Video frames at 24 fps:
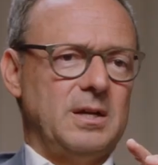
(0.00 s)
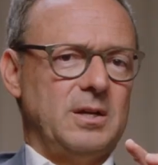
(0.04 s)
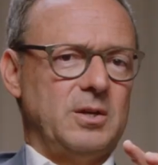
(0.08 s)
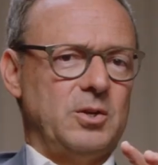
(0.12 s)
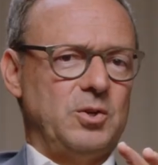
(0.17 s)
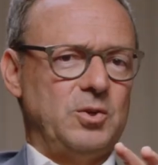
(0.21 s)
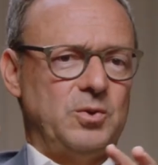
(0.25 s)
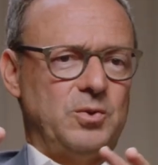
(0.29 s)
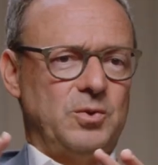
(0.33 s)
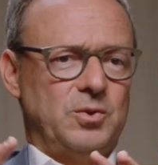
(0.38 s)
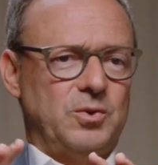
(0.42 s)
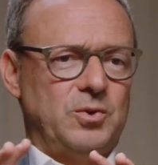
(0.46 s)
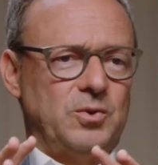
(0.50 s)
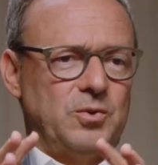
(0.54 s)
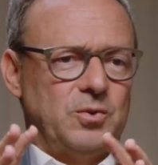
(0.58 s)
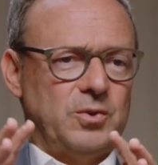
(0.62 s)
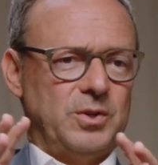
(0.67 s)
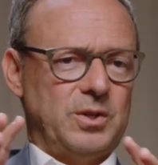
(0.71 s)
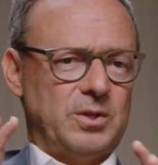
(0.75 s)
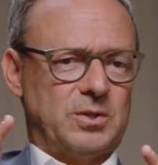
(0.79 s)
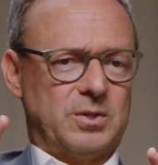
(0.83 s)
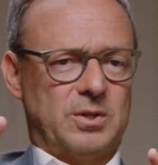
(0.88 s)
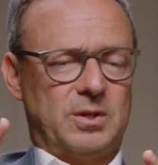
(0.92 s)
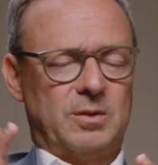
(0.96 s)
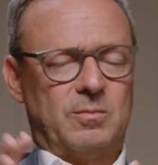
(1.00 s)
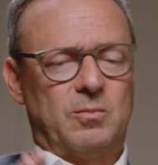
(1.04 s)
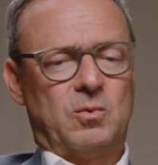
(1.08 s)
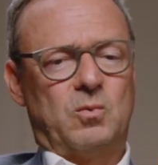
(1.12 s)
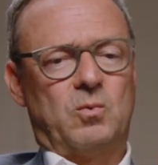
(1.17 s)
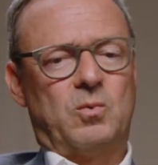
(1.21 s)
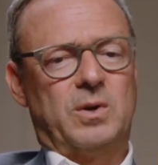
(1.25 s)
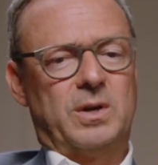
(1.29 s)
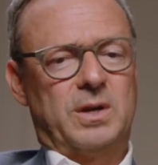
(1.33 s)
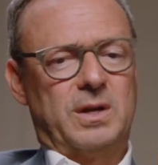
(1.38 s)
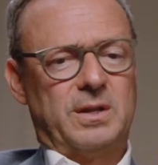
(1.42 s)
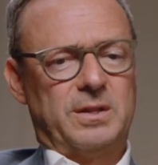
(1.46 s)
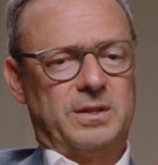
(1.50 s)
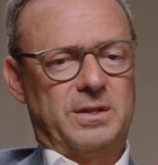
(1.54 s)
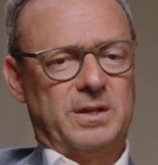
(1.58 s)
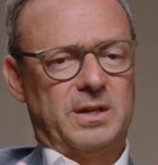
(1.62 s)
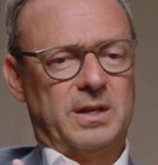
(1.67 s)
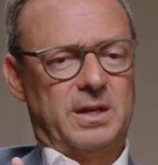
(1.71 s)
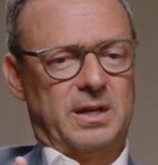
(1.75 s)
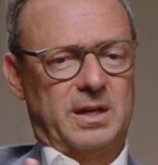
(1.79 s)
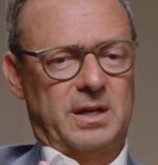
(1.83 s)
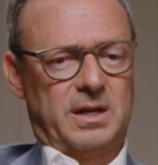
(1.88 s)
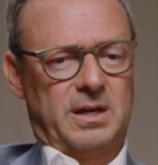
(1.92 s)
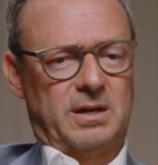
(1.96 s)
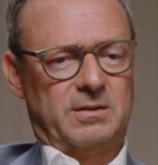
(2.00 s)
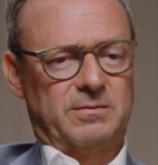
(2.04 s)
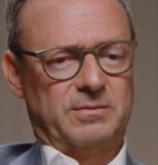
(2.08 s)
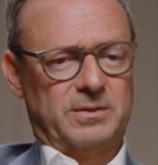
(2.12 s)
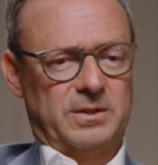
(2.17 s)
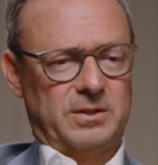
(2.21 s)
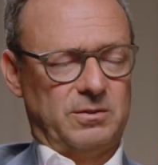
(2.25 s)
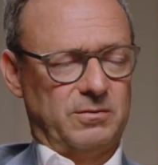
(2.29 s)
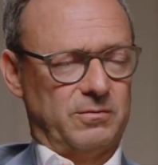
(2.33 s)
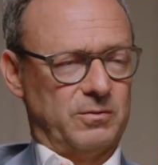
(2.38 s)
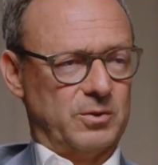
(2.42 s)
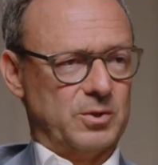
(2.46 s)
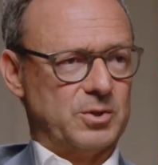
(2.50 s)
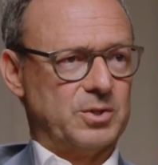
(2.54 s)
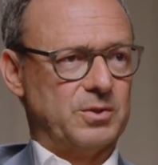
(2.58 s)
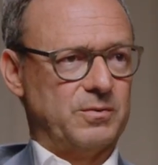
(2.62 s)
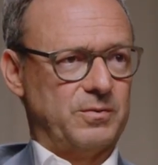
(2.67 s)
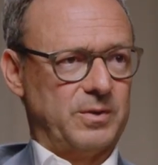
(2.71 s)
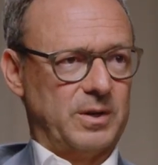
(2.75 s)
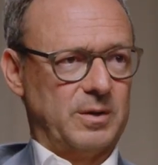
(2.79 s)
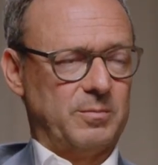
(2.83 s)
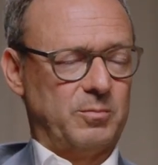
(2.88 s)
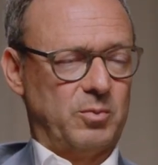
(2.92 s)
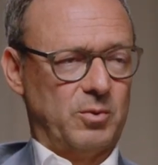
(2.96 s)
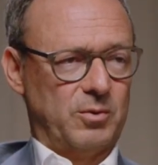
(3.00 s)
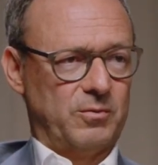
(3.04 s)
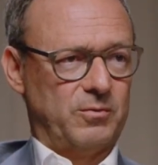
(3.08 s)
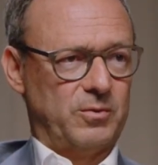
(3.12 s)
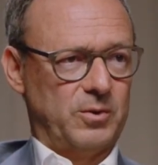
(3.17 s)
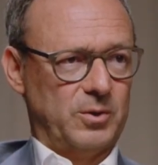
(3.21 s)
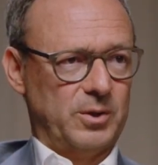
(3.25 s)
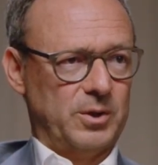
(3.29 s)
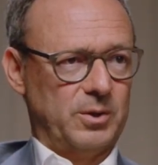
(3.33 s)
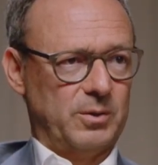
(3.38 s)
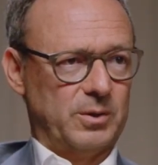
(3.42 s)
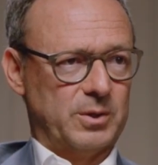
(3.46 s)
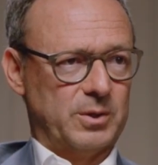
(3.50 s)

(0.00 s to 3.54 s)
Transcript: you need to, number one, I think, have a diversified portfolio